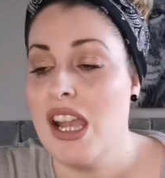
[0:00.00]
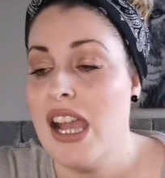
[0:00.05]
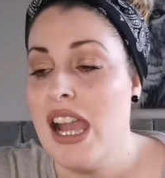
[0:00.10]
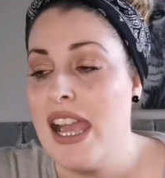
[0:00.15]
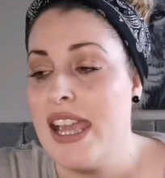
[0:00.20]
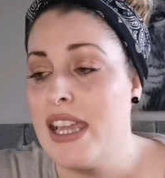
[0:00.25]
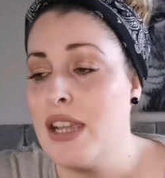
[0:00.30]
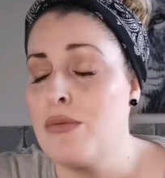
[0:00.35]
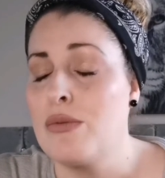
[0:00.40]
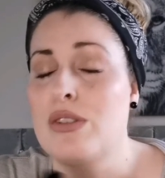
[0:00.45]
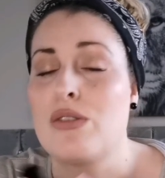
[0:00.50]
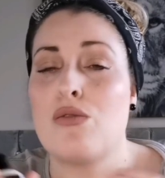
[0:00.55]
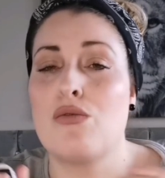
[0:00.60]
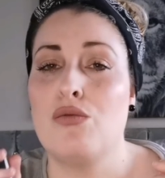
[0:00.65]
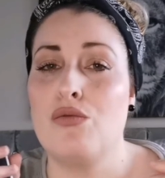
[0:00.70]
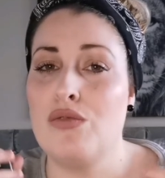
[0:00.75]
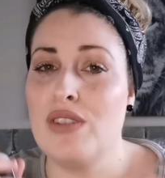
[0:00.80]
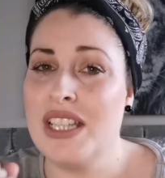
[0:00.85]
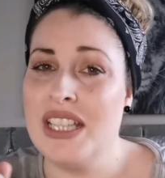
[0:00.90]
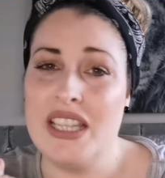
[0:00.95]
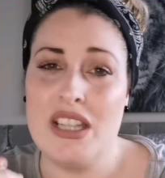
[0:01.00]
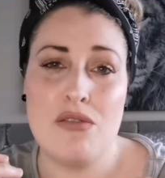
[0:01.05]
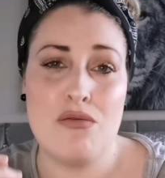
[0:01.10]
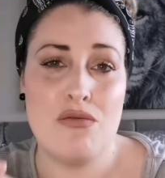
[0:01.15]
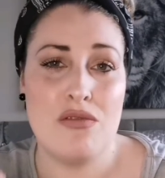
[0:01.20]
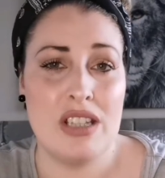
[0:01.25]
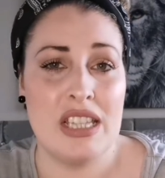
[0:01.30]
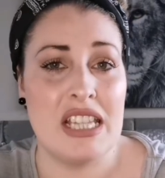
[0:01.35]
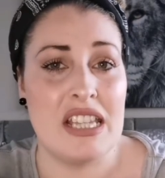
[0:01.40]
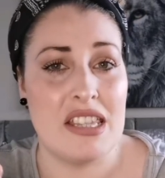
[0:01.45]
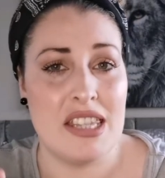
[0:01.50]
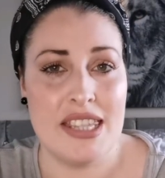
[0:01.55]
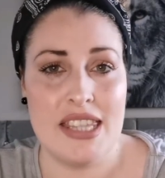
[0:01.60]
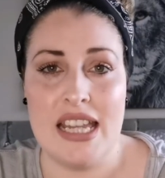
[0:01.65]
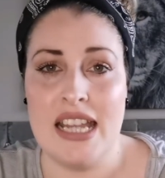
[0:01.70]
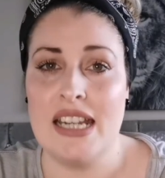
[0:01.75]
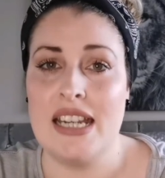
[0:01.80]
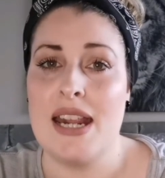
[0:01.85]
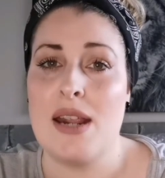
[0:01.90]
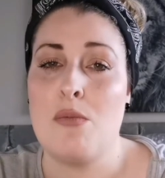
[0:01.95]
It was really, really
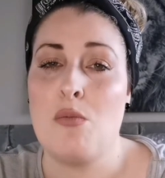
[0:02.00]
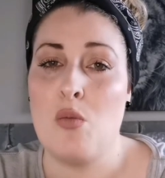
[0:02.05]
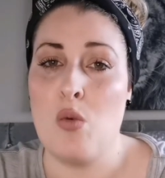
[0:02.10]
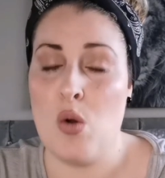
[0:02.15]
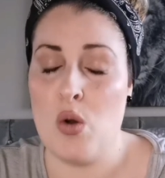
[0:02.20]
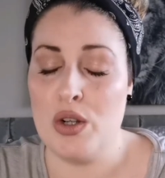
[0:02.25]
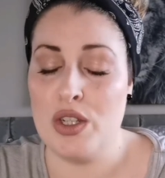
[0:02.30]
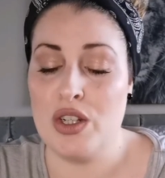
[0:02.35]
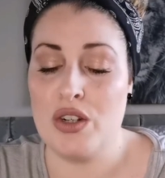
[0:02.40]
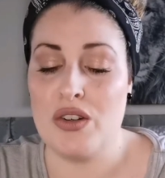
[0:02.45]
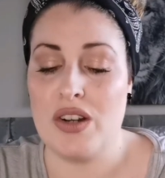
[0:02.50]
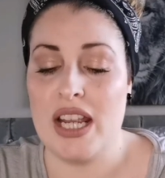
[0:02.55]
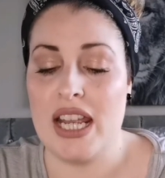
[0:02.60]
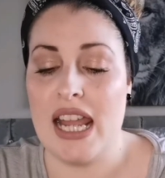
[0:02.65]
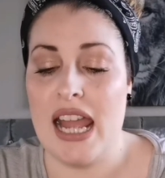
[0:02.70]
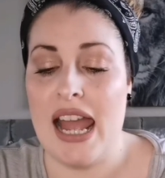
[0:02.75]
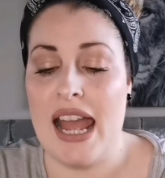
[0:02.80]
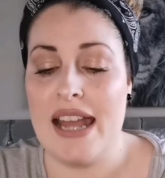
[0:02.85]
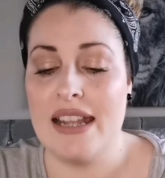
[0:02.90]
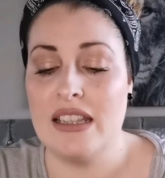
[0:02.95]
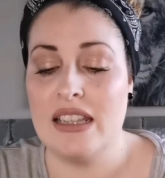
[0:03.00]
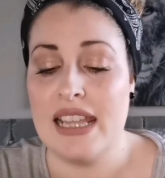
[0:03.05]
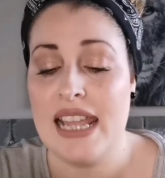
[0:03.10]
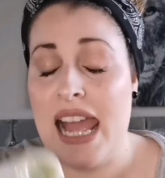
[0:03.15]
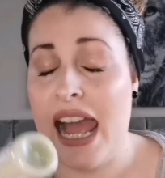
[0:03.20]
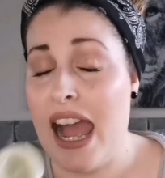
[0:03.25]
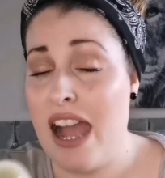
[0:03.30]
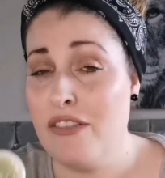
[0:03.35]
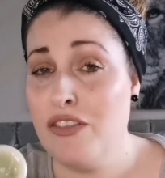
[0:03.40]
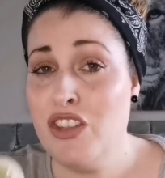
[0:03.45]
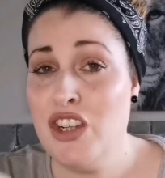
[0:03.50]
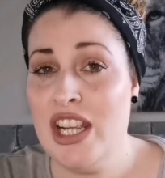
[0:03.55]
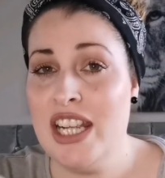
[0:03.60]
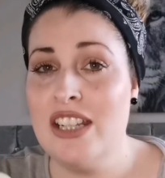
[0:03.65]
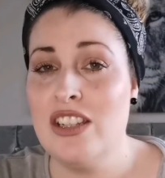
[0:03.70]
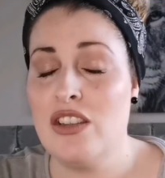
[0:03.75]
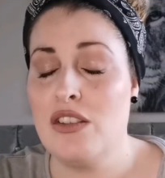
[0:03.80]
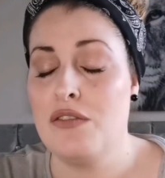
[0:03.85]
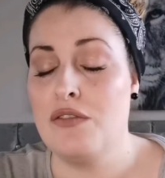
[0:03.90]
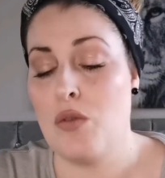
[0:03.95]
thin and watery, and they have
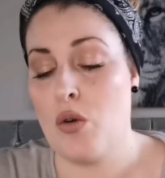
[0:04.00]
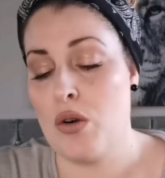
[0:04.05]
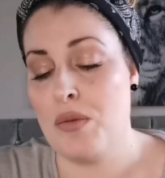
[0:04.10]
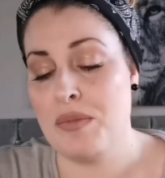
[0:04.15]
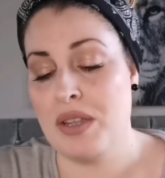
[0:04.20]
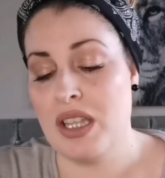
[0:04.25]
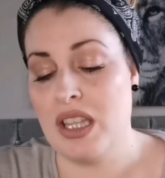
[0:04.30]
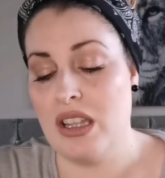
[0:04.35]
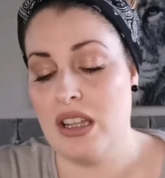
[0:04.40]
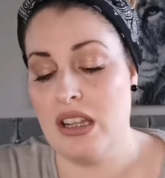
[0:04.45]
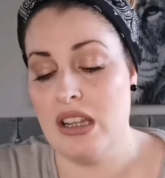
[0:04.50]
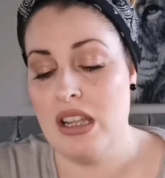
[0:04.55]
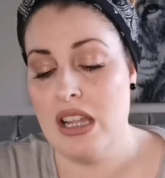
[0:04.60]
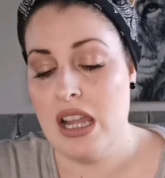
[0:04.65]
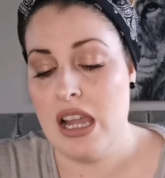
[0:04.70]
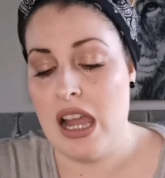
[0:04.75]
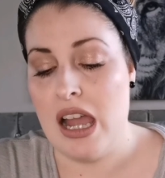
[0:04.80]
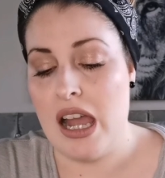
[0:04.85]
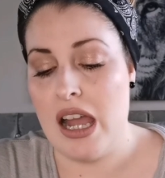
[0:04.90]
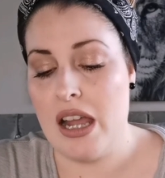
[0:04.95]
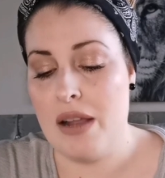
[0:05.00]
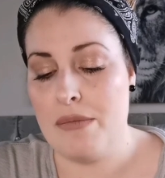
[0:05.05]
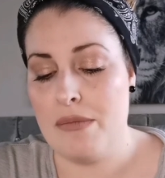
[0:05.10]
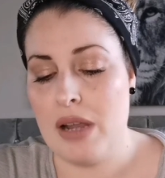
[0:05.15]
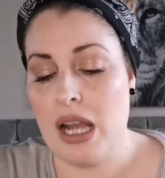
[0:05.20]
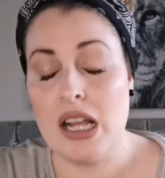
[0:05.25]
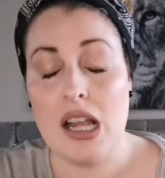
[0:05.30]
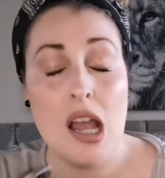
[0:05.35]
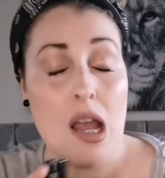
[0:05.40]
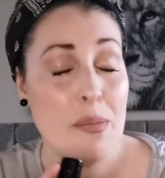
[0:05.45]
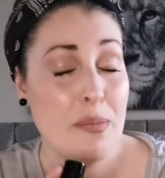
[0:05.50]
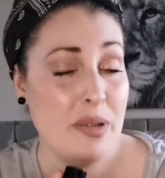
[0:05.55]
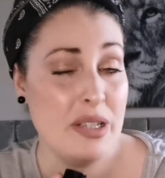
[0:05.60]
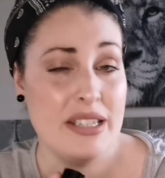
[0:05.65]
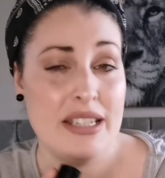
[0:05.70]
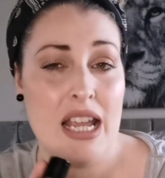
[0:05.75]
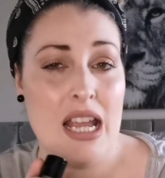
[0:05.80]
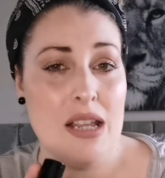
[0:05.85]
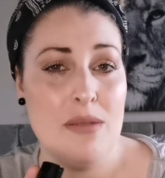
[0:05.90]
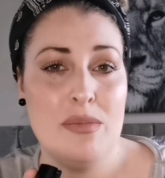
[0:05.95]
changed the formula a couple of
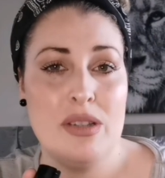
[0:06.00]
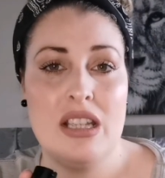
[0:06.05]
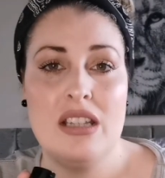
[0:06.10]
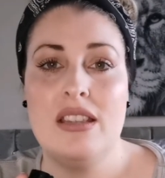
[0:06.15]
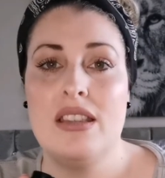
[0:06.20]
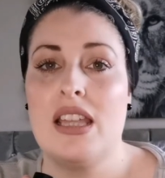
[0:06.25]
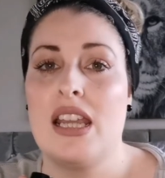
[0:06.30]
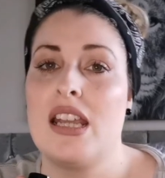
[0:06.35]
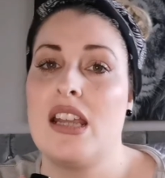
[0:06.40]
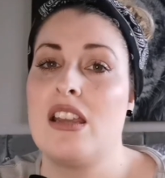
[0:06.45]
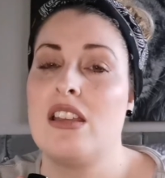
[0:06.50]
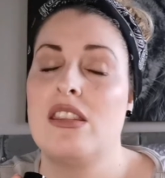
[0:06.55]
times, I think.